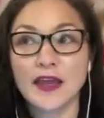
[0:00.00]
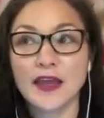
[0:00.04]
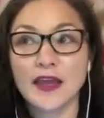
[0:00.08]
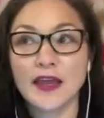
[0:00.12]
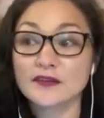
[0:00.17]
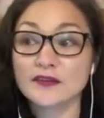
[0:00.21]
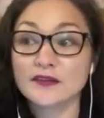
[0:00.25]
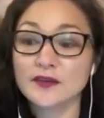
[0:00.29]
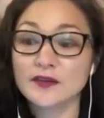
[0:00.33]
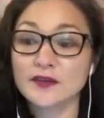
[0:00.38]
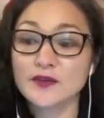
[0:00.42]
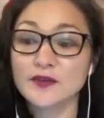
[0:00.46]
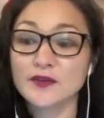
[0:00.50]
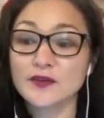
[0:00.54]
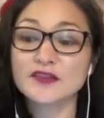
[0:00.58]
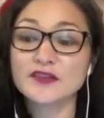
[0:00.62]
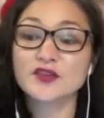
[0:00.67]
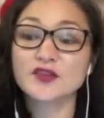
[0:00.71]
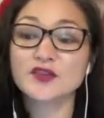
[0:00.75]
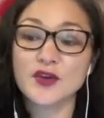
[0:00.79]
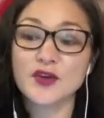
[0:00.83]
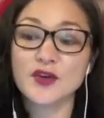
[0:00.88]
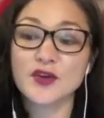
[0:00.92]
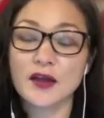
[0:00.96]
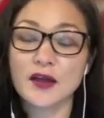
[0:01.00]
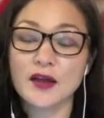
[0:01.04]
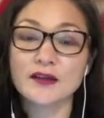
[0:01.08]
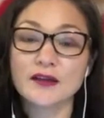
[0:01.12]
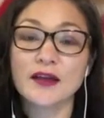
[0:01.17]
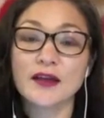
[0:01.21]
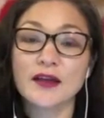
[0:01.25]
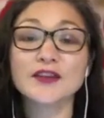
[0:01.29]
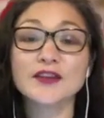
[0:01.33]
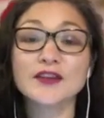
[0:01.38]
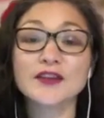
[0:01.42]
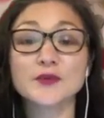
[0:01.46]
Anyway, so this
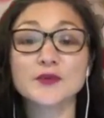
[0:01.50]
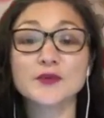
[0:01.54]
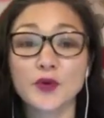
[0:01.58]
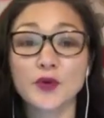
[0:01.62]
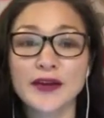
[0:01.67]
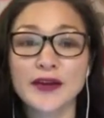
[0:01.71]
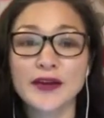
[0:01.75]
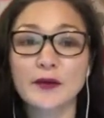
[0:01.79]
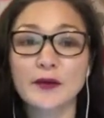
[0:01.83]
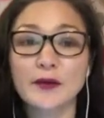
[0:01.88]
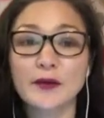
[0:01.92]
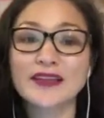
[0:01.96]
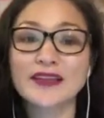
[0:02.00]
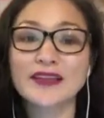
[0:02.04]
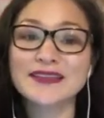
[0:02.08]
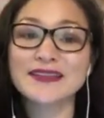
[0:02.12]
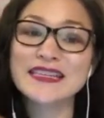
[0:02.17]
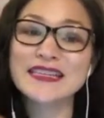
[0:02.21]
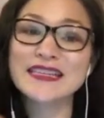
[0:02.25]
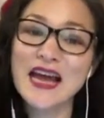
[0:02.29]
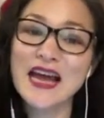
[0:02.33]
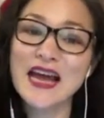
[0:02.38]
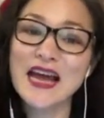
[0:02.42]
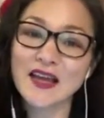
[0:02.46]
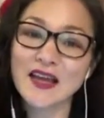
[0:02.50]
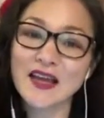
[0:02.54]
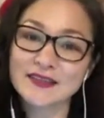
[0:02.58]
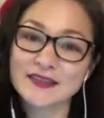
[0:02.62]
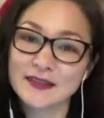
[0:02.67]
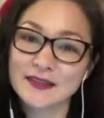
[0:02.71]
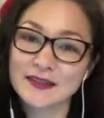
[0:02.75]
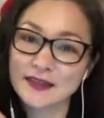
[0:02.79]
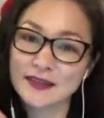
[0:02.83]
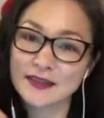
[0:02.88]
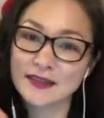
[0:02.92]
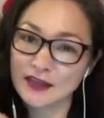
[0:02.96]
truck, I should point out, it's
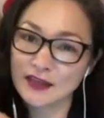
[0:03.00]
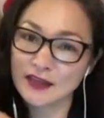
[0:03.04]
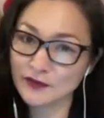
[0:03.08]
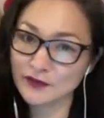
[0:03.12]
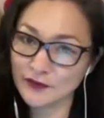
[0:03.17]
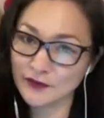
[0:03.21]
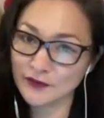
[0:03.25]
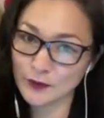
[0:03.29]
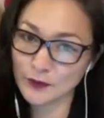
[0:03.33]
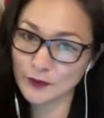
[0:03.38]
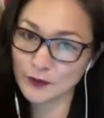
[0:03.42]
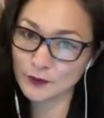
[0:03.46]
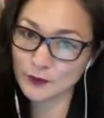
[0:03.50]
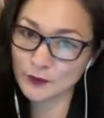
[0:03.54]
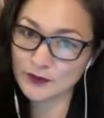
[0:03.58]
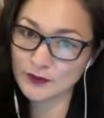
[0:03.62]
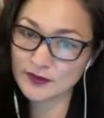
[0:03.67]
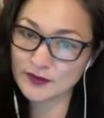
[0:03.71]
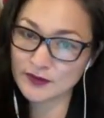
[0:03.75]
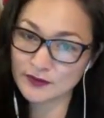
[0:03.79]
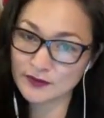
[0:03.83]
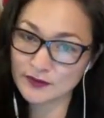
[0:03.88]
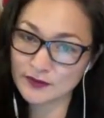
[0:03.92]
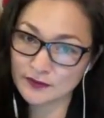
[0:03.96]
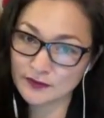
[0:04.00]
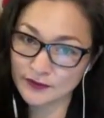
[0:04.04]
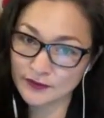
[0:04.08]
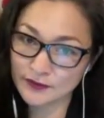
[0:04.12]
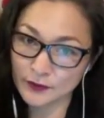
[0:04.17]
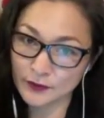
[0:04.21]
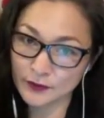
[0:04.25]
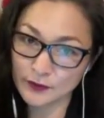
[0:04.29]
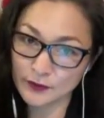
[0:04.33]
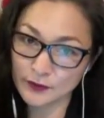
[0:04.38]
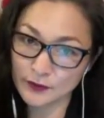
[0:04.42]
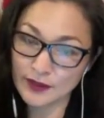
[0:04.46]
not infused
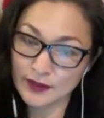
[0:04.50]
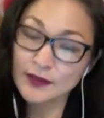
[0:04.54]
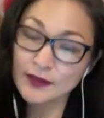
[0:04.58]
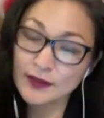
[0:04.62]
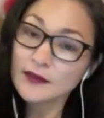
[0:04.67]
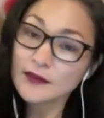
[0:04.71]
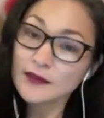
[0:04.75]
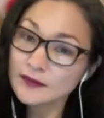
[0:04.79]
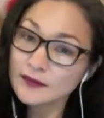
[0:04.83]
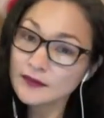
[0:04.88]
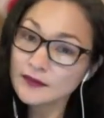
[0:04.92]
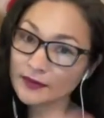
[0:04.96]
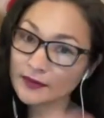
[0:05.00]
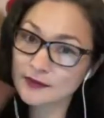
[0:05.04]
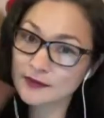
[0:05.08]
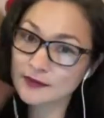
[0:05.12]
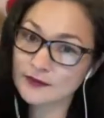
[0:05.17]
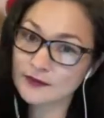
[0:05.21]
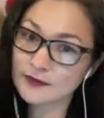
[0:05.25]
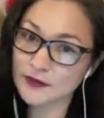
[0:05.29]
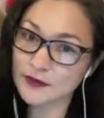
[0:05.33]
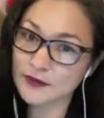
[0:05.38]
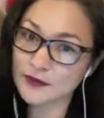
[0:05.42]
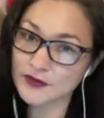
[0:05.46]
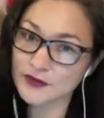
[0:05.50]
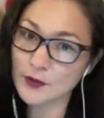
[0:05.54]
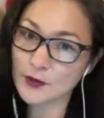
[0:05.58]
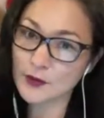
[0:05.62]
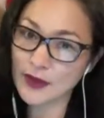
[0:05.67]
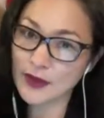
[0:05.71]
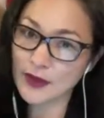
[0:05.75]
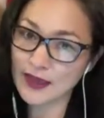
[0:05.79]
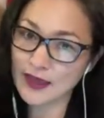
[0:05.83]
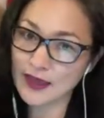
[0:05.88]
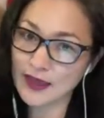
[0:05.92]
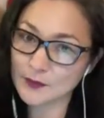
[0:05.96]
food. There's no
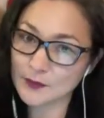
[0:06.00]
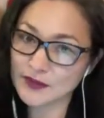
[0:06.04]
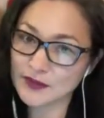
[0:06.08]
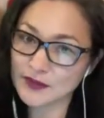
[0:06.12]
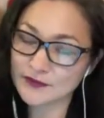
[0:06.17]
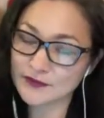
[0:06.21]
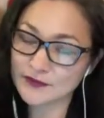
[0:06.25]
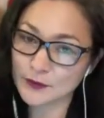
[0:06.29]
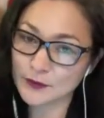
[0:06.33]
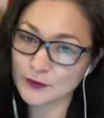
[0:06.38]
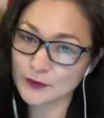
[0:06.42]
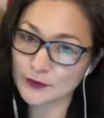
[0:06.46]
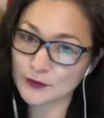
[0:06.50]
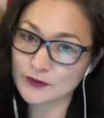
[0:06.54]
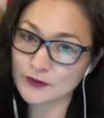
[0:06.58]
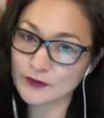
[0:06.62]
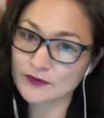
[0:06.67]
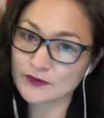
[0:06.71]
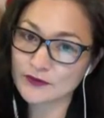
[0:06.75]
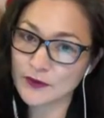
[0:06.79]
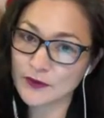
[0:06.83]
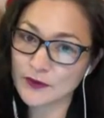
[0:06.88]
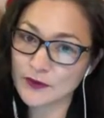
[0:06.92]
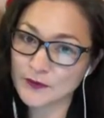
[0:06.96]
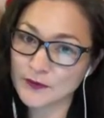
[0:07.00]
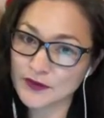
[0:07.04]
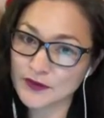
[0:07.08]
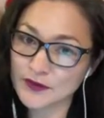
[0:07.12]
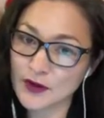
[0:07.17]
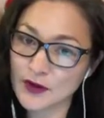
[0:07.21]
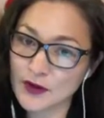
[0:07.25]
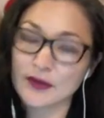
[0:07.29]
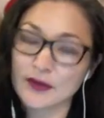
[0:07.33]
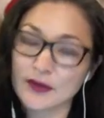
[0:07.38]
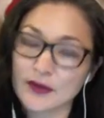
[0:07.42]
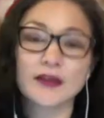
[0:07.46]
cannabis food from the
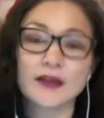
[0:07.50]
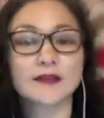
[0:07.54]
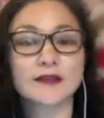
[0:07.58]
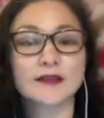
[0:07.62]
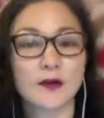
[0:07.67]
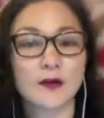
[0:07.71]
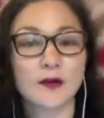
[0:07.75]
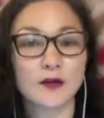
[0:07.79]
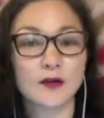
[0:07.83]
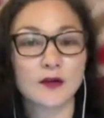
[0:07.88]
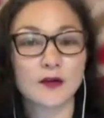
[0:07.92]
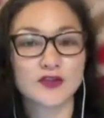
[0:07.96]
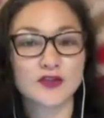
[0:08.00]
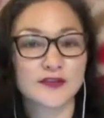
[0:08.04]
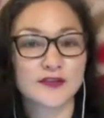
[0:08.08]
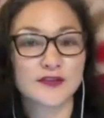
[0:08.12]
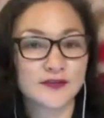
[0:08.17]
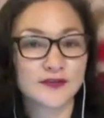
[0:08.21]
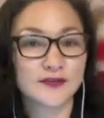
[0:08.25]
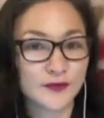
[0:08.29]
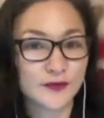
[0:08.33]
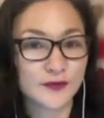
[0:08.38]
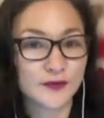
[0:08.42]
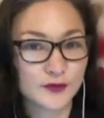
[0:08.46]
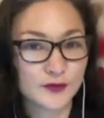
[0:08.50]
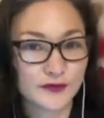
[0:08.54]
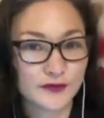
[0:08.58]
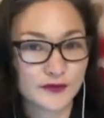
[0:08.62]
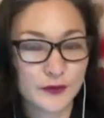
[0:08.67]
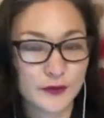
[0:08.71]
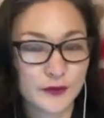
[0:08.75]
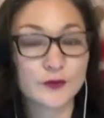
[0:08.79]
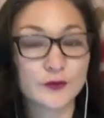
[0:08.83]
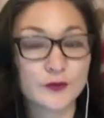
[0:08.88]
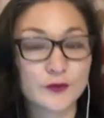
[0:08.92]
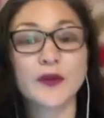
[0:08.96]
truck. It's all just food
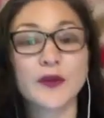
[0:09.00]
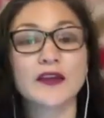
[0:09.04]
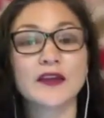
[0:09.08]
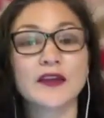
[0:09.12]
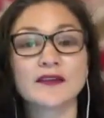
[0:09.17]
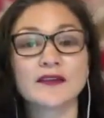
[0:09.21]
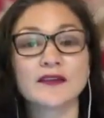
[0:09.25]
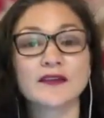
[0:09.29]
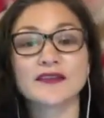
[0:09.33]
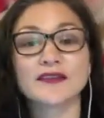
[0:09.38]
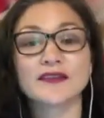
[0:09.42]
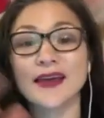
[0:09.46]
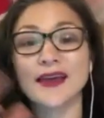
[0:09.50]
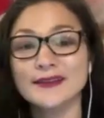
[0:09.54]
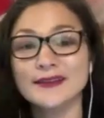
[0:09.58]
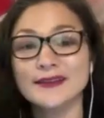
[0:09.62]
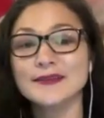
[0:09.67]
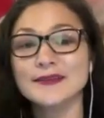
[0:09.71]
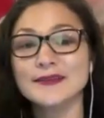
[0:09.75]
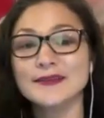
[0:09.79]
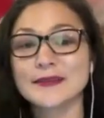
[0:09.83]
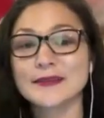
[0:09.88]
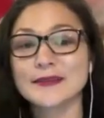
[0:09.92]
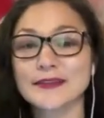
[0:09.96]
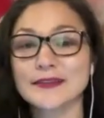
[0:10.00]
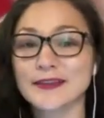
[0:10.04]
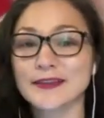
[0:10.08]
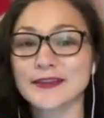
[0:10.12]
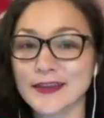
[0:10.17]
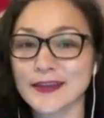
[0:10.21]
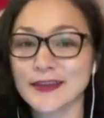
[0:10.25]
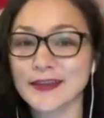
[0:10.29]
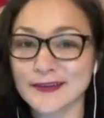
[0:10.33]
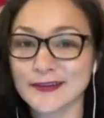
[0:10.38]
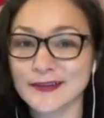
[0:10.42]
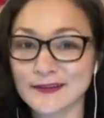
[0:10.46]
because that's still
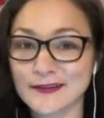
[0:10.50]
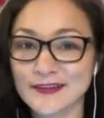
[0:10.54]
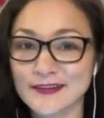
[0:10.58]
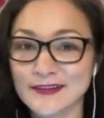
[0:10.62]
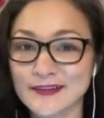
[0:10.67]
illegal.